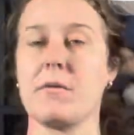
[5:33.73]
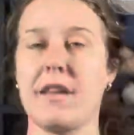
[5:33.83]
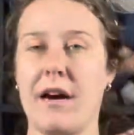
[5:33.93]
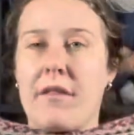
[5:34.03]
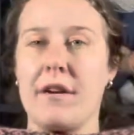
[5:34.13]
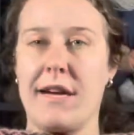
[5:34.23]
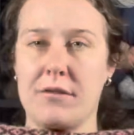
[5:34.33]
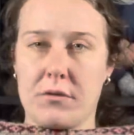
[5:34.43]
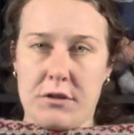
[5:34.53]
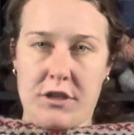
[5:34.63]
with how the
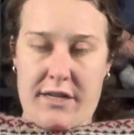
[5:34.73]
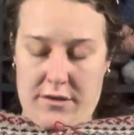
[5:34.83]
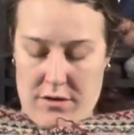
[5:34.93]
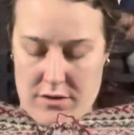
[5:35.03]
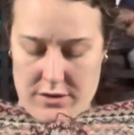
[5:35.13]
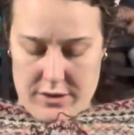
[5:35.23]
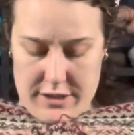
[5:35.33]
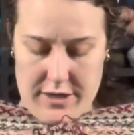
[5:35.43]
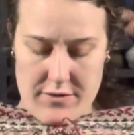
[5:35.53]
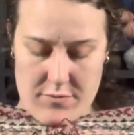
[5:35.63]
natural shades all look
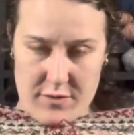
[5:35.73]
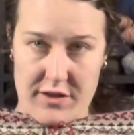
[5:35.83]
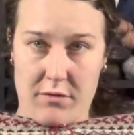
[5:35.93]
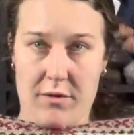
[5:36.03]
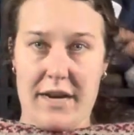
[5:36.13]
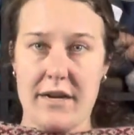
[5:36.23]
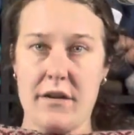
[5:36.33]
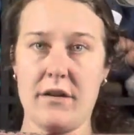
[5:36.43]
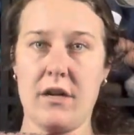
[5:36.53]
together with the red.